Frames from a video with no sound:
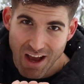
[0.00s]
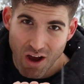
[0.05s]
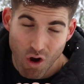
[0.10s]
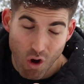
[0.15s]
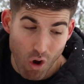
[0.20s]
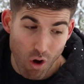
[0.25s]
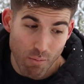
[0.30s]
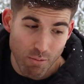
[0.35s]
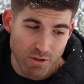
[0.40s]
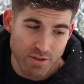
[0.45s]

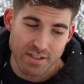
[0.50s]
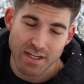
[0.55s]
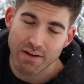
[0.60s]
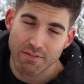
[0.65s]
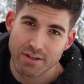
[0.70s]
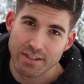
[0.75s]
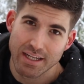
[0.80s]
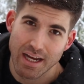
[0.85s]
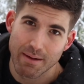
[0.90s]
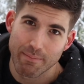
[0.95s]
almost
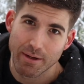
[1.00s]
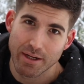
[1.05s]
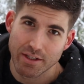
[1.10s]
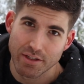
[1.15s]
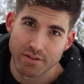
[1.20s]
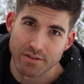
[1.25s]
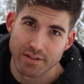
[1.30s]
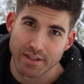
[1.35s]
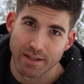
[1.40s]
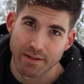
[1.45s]
every time I
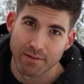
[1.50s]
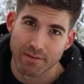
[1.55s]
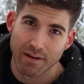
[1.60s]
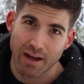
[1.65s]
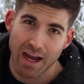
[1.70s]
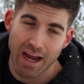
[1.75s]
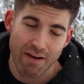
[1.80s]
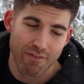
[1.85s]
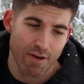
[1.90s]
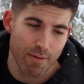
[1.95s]
use it.
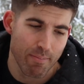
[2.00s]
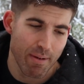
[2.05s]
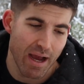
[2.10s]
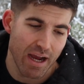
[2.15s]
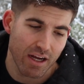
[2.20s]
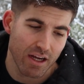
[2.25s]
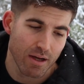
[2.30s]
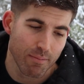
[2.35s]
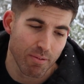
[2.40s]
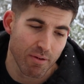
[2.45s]
I have a
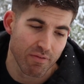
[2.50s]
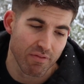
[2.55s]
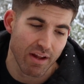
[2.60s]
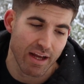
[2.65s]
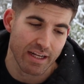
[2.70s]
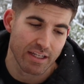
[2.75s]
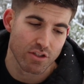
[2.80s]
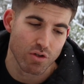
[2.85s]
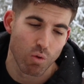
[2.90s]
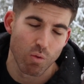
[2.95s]
backup of
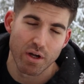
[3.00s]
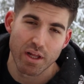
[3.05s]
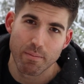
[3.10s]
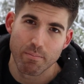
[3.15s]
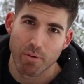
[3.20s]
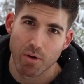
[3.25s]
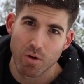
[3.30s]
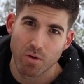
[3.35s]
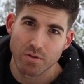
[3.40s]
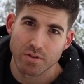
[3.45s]
like 20
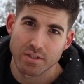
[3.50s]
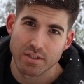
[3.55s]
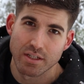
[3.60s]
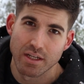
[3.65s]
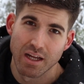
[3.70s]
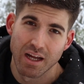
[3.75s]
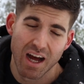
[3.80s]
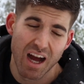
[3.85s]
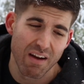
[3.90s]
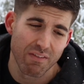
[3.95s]
bolts.
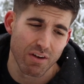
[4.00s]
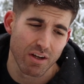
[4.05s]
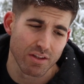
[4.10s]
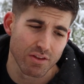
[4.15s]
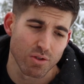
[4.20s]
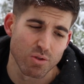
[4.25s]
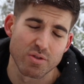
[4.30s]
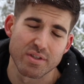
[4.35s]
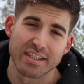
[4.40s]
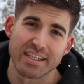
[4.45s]
I've gone
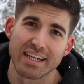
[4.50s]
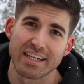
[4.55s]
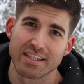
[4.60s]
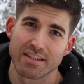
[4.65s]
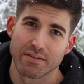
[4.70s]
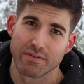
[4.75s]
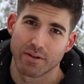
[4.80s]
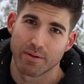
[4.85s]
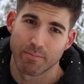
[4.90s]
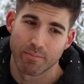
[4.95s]
through 6
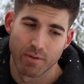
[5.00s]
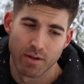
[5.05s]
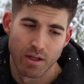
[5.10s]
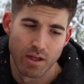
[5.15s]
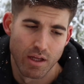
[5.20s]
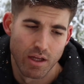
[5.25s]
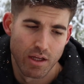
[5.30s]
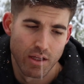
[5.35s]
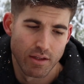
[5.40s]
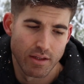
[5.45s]
of them.
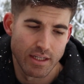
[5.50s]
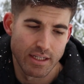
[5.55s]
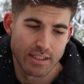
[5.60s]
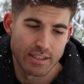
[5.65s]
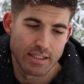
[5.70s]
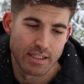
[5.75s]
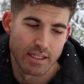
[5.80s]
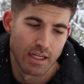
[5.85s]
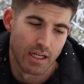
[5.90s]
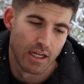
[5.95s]

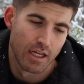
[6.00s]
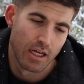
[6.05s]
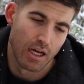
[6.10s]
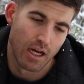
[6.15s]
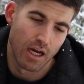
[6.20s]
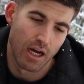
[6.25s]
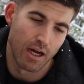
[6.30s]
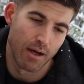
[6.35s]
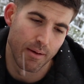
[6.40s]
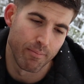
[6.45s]
These,
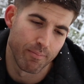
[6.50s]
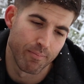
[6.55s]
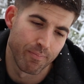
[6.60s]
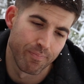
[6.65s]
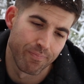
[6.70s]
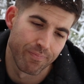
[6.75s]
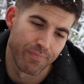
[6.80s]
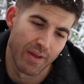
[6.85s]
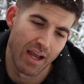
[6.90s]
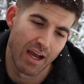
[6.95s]

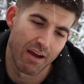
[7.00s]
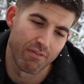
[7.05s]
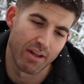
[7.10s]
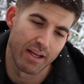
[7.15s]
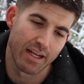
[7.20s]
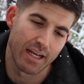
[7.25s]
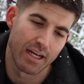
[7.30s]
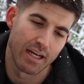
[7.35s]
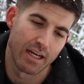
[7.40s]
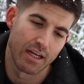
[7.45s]
they have
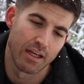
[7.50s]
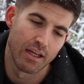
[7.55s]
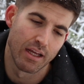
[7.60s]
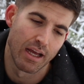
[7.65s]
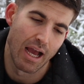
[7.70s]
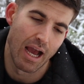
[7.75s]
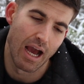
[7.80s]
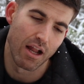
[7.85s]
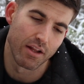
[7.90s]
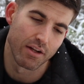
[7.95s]
like a
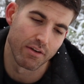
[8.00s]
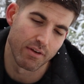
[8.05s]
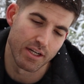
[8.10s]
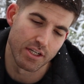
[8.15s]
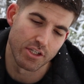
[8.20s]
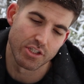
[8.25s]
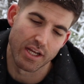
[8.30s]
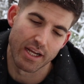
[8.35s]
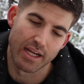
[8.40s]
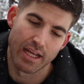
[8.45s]
Allen
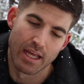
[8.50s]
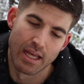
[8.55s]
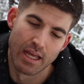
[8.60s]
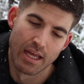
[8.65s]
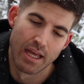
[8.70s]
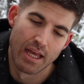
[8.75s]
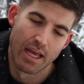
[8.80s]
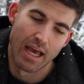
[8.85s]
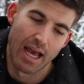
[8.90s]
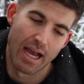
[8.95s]
wrench, like
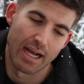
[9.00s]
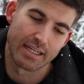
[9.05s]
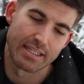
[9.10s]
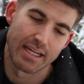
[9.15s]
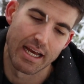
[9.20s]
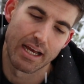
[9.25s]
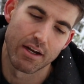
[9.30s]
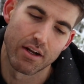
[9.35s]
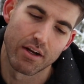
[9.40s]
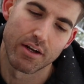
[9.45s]
hex
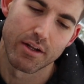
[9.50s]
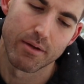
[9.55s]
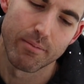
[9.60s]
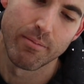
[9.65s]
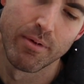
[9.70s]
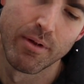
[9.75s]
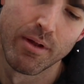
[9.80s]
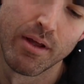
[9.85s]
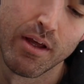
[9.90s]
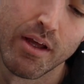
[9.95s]
head on them,
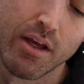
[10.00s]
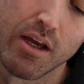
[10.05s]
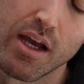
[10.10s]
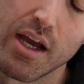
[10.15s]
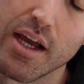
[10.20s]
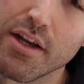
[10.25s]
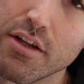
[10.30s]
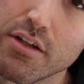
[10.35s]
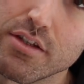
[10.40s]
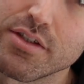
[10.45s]

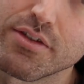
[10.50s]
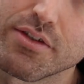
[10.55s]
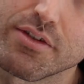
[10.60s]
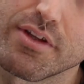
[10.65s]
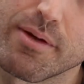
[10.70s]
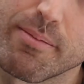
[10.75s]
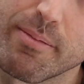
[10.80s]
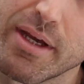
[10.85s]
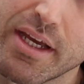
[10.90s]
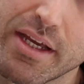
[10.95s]
and you screw
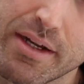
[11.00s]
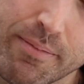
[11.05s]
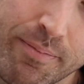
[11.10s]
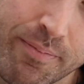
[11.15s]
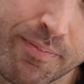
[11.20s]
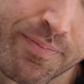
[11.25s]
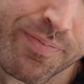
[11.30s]
them in